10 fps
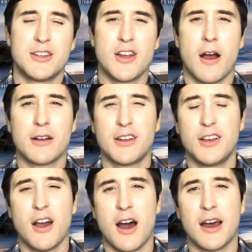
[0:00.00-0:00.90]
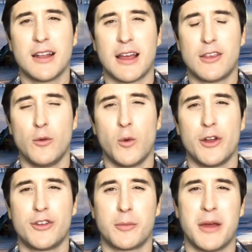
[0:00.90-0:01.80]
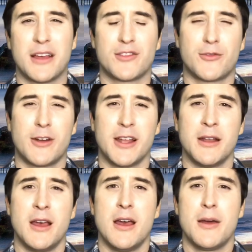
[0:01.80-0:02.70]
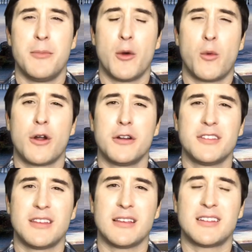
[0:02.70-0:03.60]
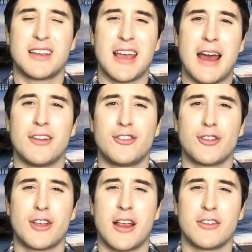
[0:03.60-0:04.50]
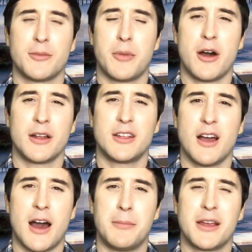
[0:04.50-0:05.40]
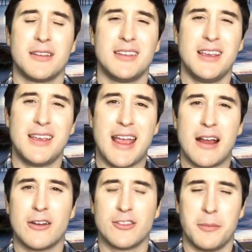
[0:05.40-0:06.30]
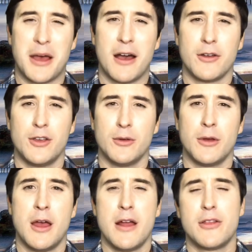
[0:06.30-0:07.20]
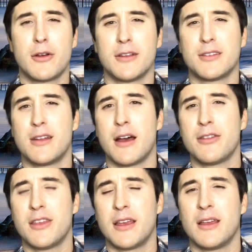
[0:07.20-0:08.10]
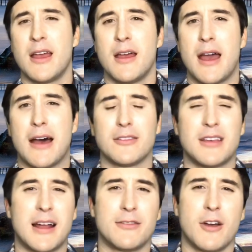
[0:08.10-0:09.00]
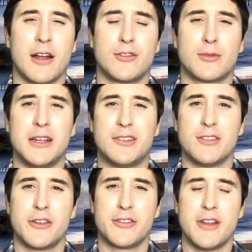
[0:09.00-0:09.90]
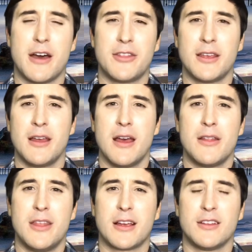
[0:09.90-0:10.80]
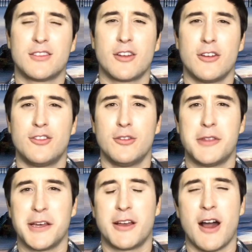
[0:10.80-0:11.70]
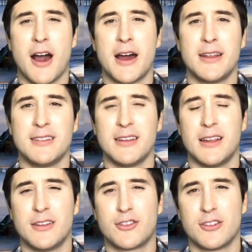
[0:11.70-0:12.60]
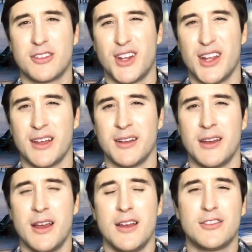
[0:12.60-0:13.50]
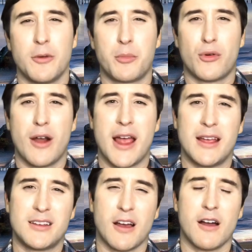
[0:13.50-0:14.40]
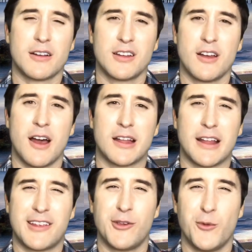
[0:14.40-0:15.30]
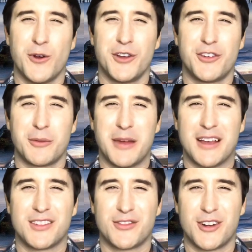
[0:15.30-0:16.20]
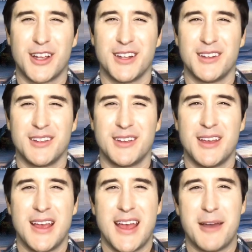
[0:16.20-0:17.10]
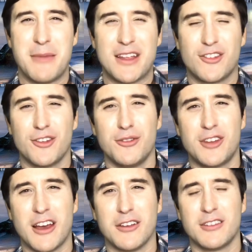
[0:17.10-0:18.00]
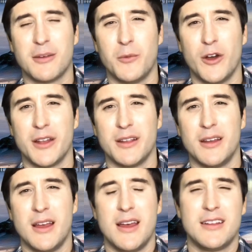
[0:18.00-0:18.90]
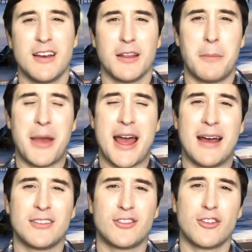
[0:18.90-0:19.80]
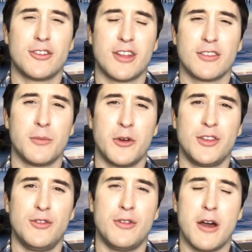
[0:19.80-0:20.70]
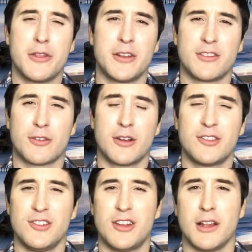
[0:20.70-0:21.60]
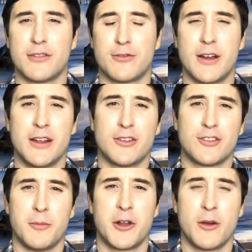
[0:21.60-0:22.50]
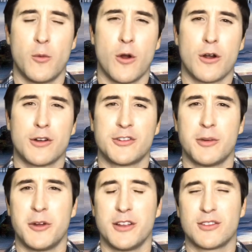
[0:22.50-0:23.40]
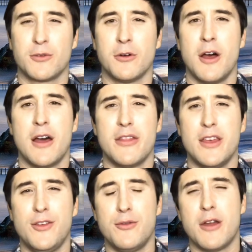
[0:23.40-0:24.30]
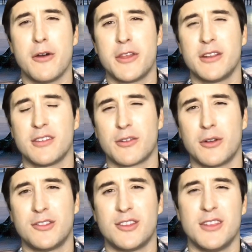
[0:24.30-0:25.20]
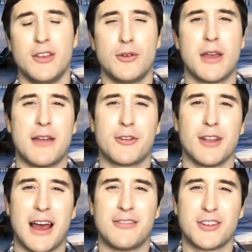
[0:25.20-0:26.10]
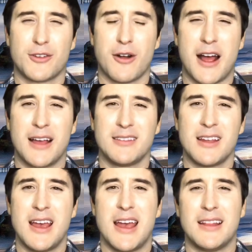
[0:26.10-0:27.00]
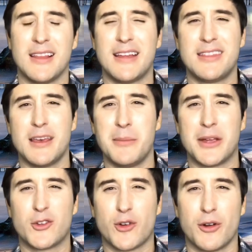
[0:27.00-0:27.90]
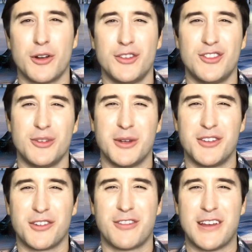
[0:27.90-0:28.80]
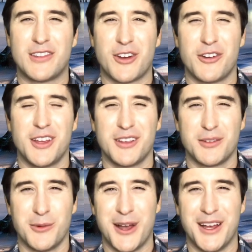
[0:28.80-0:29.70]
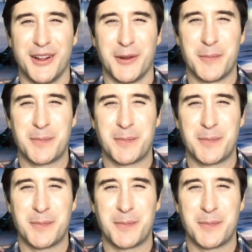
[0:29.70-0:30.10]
Talk to God like you would your best friend. The Word says to cast your cares upon God because He cares about you. There is nothing outside of God's reach, and there's nothing that concerns you that God isn't interested in. So pray, talk to God like you would your best friend. And make sure you tell someone. Tell a pastor or tell someone you know that is a Christian. Tell a friend or someone at work or someone at school that you know that is a Christian, that you gave your life to Christ. And let them encourage you in your faith journey as well.